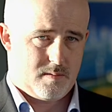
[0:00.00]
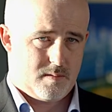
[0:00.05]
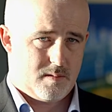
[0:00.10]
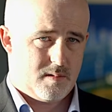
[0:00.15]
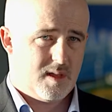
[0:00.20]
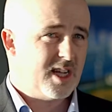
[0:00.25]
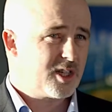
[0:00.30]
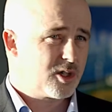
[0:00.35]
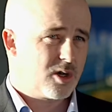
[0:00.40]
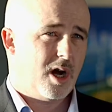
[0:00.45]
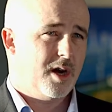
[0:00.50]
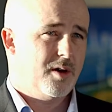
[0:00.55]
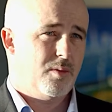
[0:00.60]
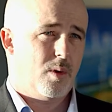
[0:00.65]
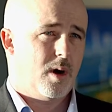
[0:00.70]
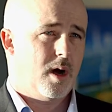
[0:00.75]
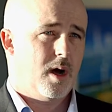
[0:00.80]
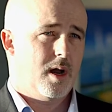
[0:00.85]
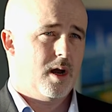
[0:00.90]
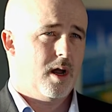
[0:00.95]
that's kind of
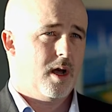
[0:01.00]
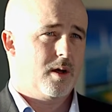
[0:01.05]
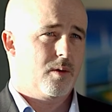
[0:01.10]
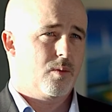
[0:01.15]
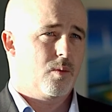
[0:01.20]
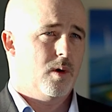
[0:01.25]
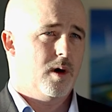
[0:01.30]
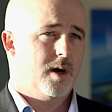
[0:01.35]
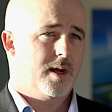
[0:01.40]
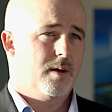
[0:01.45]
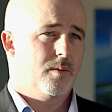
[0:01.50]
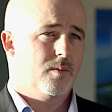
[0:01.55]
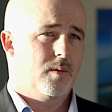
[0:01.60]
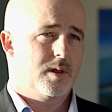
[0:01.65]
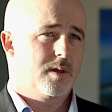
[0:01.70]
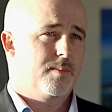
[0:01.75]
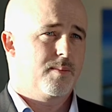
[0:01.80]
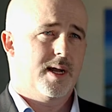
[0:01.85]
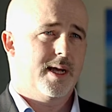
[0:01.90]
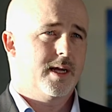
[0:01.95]
why I like working with
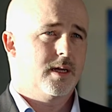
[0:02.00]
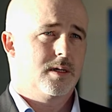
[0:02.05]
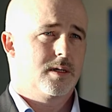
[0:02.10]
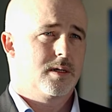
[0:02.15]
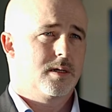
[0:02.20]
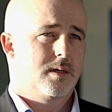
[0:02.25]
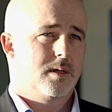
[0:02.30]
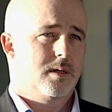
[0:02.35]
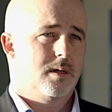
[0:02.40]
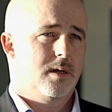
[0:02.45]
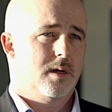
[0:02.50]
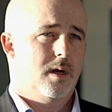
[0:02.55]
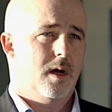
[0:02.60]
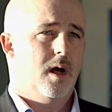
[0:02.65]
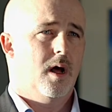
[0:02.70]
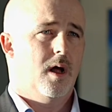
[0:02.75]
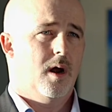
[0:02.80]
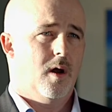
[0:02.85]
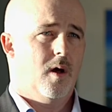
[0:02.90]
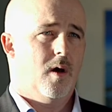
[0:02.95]
the police
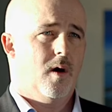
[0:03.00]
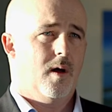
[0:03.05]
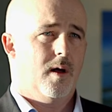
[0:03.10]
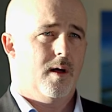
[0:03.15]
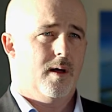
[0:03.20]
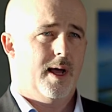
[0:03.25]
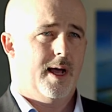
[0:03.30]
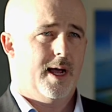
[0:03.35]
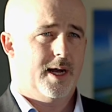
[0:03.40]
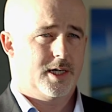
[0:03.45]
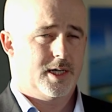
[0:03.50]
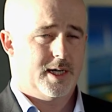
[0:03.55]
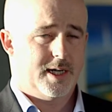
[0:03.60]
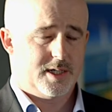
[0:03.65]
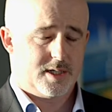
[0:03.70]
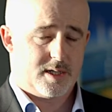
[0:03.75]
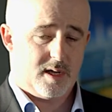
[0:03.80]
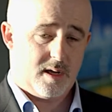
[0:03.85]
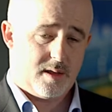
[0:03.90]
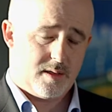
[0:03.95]
a lot, actually,
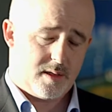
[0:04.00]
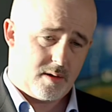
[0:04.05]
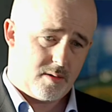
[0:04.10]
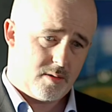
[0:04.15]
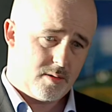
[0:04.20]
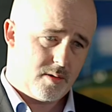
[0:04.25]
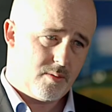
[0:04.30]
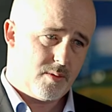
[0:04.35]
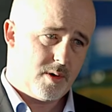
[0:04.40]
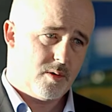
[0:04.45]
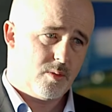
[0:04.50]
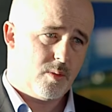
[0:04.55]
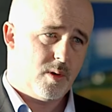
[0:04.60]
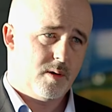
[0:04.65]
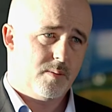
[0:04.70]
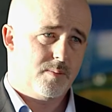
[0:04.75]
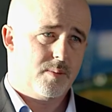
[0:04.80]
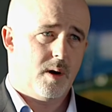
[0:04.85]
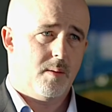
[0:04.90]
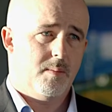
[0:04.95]
is the real
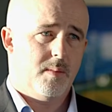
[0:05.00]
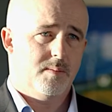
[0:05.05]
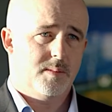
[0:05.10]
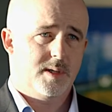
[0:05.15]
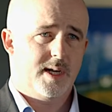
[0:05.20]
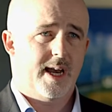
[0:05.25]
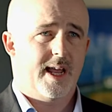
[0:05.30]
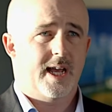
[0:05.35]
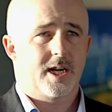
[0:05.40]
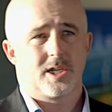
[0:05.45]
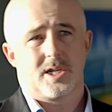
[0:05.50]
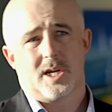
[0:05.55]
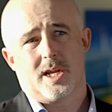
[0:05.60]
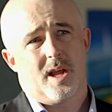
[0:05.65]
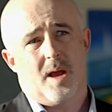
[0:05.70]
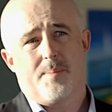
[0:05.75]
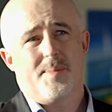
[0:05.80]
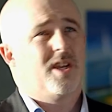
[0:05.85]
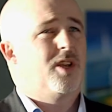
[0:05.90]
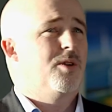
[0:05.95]
world problems. And actually,
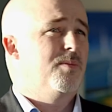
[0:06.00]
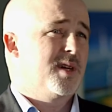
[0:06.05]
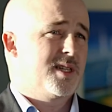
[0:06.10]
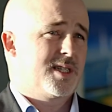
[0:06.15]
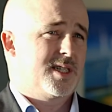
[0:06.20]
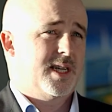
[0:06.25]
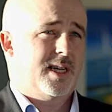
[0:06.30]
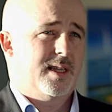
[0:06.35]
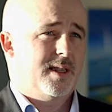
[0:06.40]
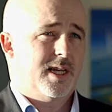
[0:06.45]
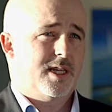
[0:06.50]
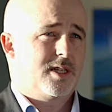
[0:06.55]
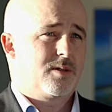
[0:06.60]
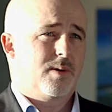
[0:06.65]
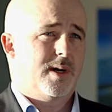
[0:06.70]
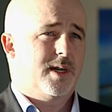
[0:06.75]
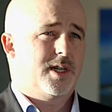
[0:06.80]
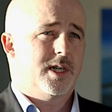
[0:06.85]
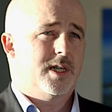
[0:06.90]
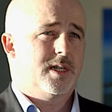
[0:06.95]
I mean, you must see this,
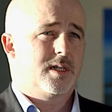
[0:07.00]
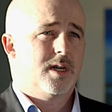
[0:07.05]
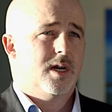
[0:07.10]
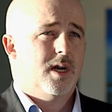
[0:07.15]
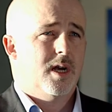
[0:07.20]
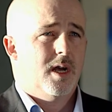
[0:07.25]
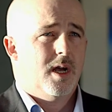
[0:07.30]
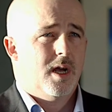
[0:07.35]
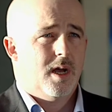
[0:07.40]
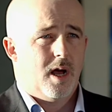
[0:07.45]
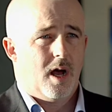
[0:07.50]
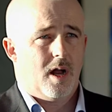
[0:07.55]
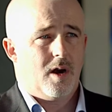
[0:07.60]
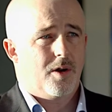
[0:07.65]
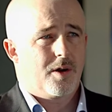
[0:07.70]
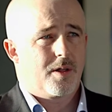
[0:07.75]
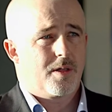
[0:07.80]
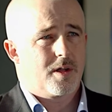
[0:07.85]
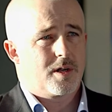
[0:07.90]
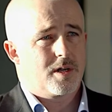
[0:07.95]
which is a
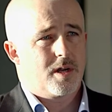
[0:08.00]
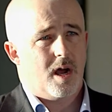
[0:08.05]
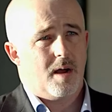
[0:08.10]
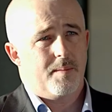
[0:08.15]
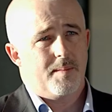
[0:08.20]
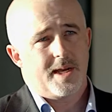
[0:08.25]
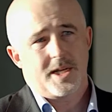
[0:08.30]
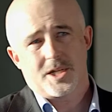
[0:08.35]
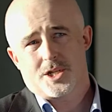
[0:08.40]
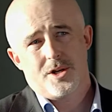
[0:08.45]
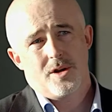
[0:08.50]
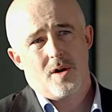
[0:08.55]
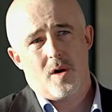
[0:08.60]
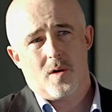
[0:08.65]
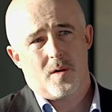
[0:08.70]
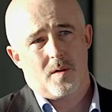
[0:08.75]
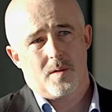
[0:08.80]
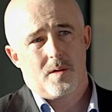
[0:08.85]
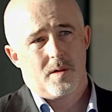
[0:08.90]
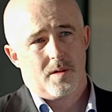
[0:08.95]
lot of the time, it's
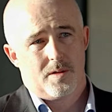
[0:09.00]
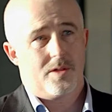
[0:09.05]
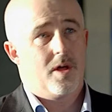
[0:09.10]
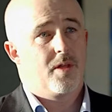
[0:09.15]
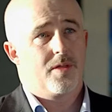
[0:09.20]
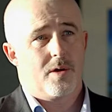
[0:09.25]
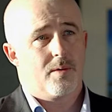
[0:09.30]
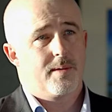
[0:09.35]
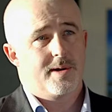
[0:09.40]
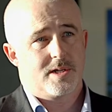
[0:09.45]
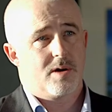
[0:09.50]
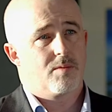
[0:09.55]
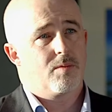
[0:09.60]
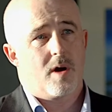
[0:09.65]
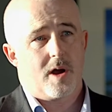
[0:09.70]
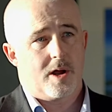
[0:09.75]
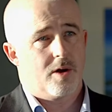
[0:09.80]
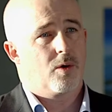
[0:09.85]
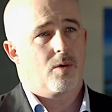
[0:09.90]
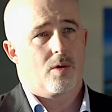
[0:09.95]
not that there is a
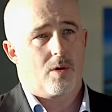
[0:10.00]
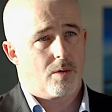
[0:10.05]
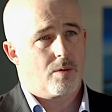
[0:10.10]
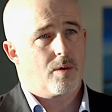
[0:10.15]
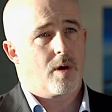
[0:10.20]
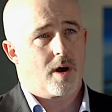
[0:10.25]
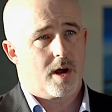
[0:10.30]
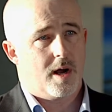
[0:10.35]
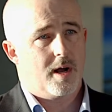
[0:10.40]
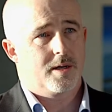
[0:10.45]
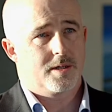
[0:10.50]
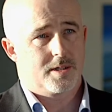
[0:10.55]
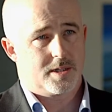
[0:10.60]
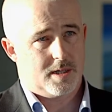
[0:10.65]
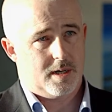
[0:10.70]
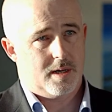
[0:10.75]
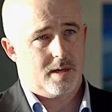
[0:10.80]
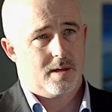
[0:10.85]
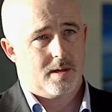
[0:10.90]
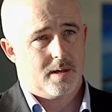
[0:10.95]
right or a wrong
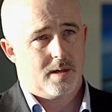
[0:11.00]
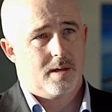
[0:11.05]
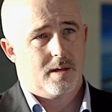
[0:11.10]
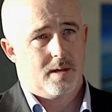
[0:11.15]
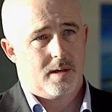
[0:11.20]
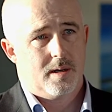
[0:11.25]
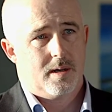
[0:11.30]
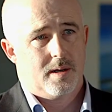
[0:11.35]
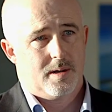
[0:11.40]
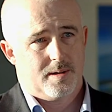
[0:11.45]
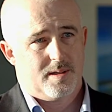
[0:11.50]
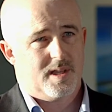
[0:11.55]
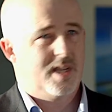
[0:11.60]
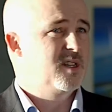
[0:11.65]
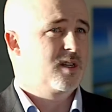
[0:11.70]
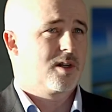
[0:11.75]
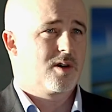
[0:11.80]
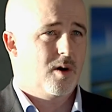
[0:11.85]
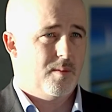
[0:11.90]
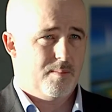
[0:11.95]
answer. These
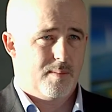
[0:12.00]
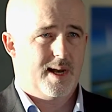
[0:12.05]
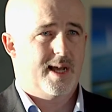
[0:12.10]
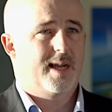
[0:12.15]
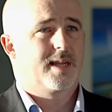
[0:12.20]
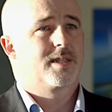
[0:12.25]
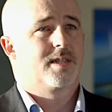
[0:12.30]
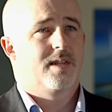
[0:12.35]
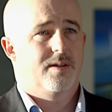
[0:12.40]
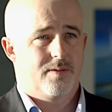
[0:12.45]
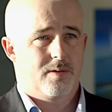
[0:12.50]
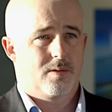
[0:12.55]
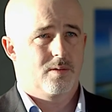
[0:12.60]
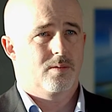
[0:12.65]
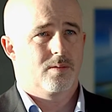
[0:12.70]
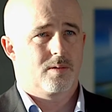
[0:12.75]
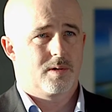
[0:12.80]
are complex, difficult